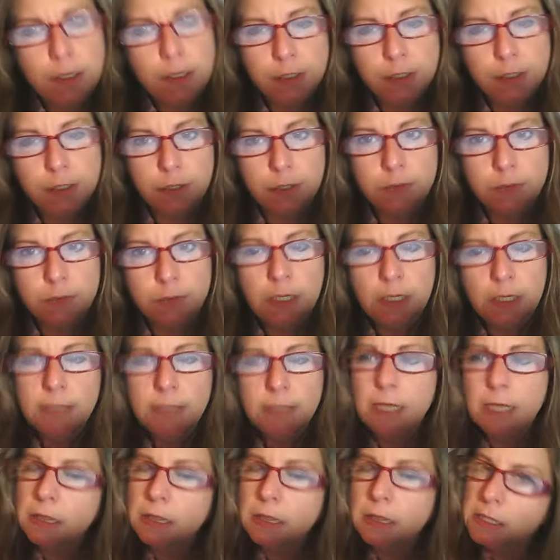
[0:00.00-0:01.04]
you
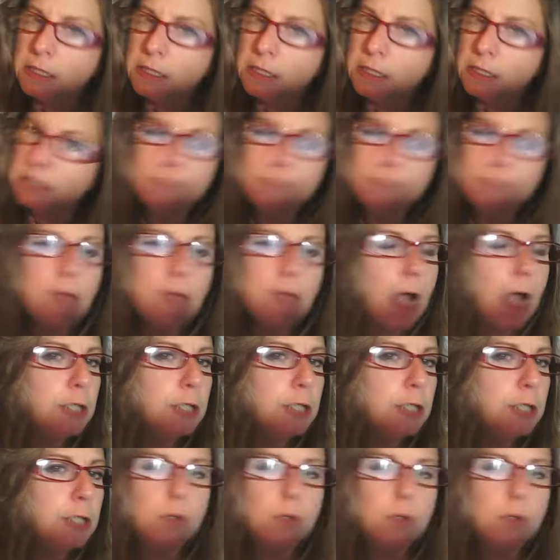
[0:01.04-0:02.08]
that this
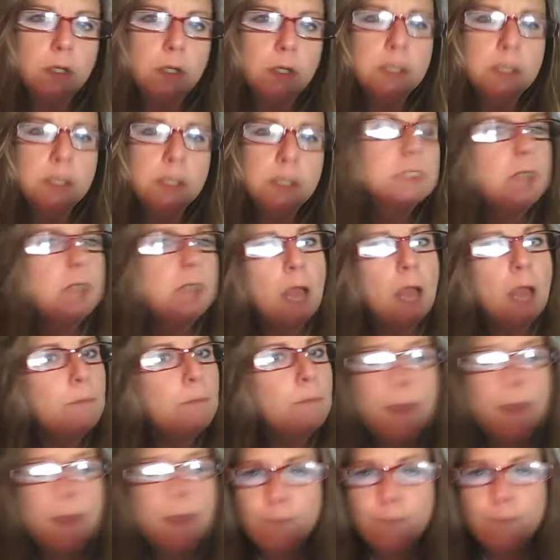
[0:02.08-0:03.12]
module is not meant
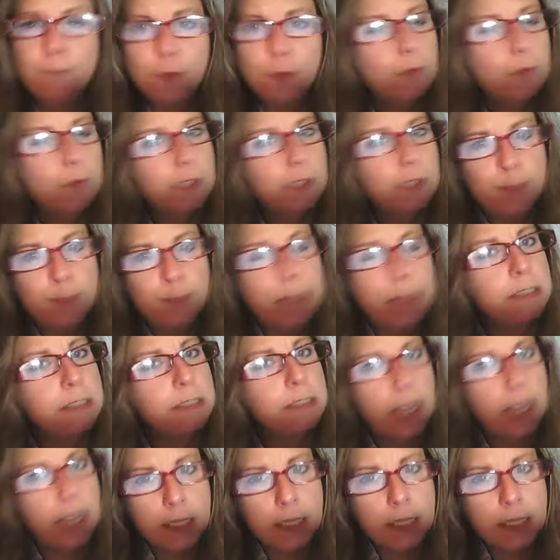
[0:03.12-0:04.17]
for you to spend
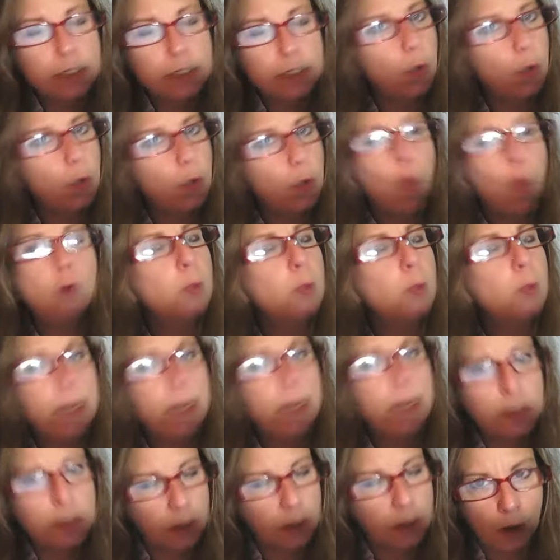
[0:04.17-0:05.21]
days or weeks
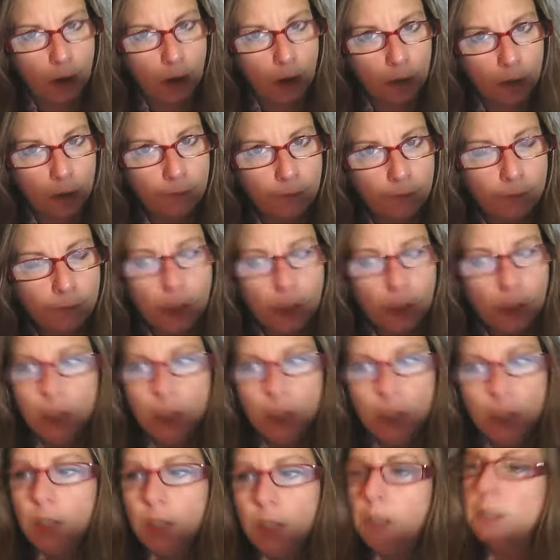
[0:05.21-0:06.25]
on.
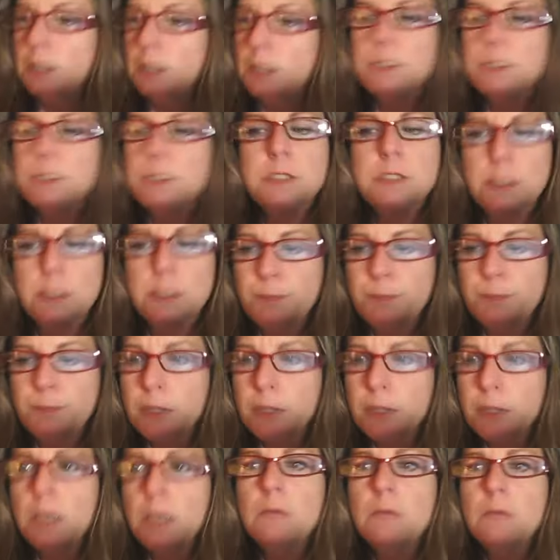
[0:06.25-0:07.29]
It is simply
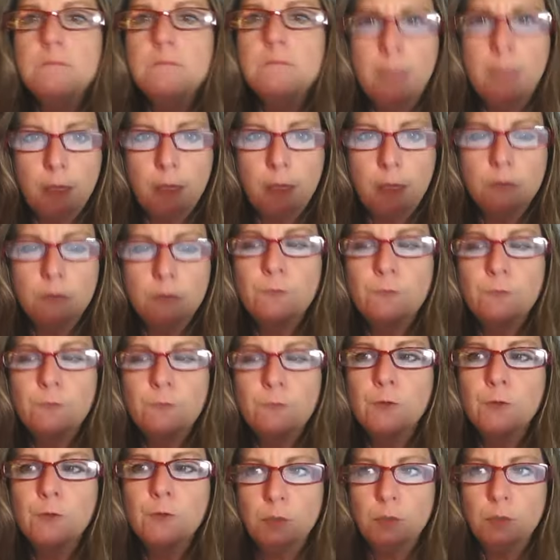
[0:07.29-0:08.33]
meant for you
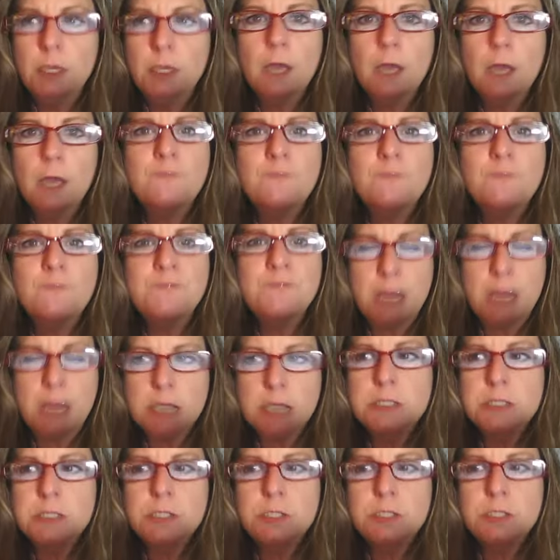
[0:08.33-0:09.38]
to get a fast
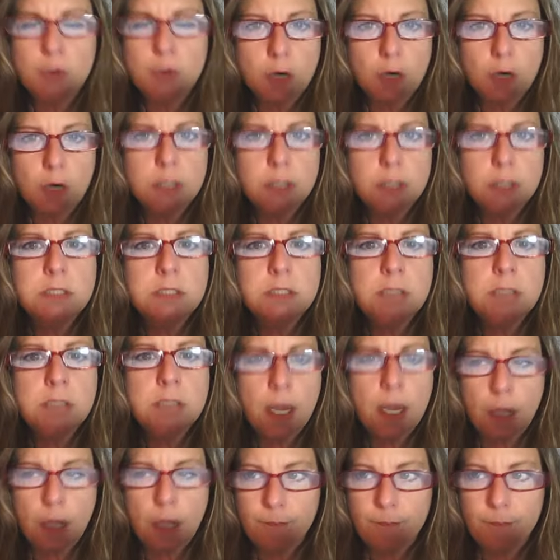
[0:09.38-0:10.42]
start set up.
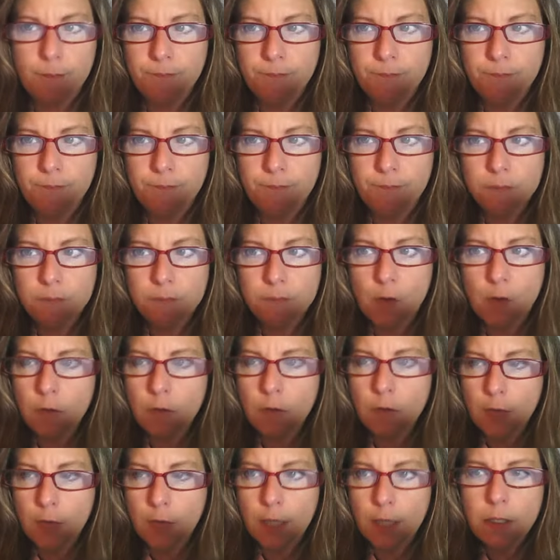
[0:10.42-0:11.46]

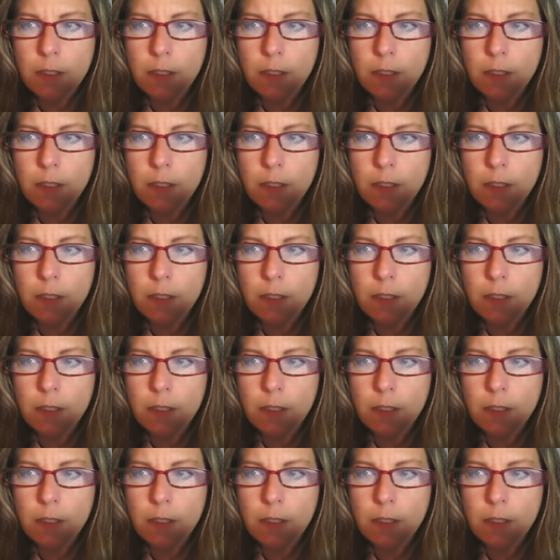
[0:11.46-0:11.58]
Alright?